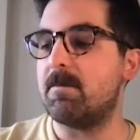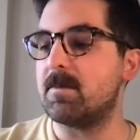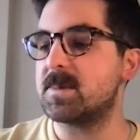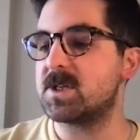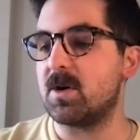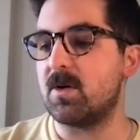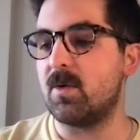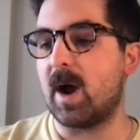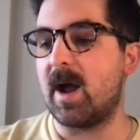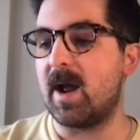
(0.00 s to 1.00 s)

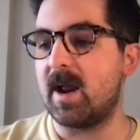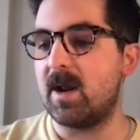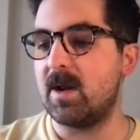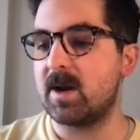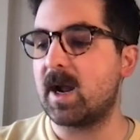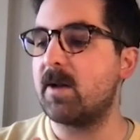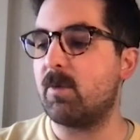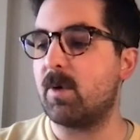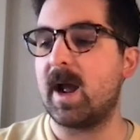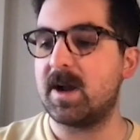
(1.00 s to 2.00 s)
So I kind of
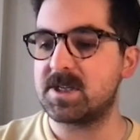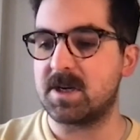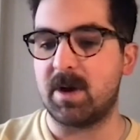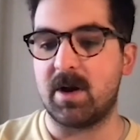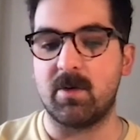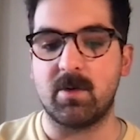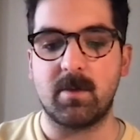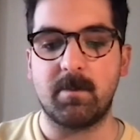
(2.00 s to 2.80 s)
want to ask about